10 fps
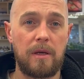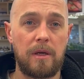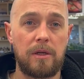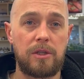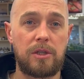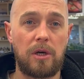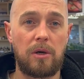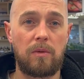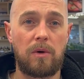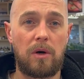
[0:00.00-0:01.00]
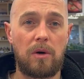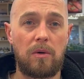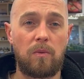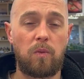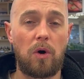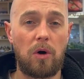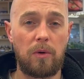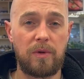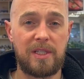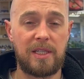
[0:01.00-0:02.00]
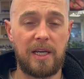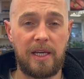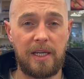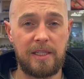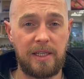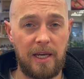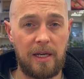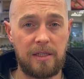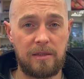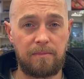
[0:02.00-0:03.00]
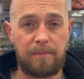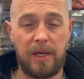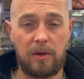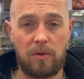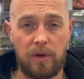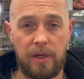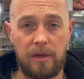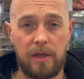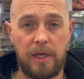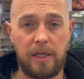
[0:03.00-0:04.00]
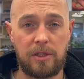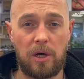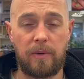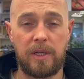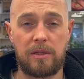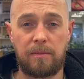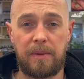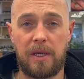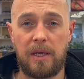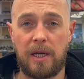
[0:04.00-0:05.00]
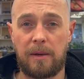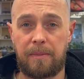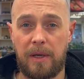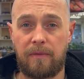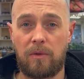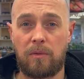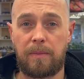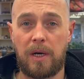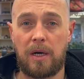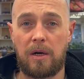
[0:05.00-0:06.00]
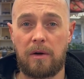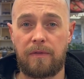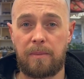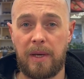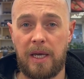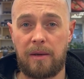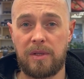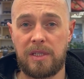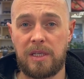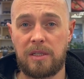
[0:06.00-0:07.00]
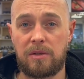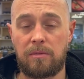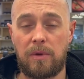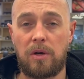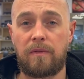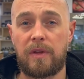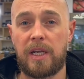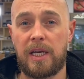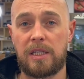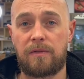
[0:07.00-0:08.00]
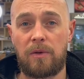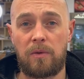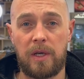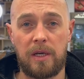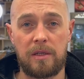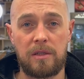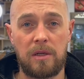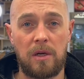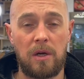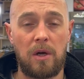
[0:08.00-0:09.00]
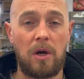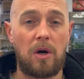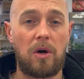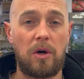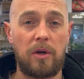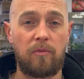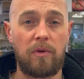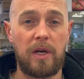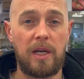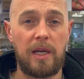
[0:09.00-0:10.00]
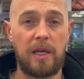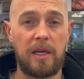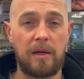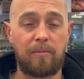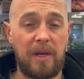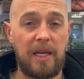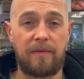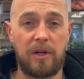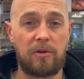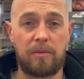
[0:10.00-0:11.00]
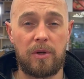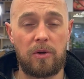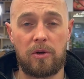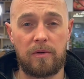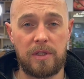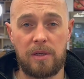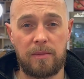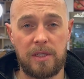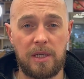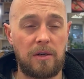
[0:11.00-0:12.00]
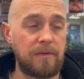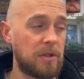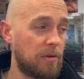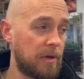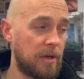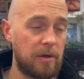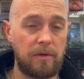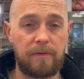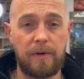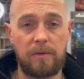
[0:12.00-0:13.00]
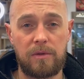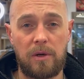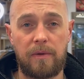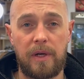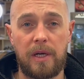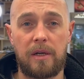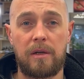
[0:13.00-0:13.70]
So what I would say is yes, Bitcoin is going to be a pivotal part of your payment system over the next few years. I really believe in cryptocurrency myself. Sorry, I know the phone's going again.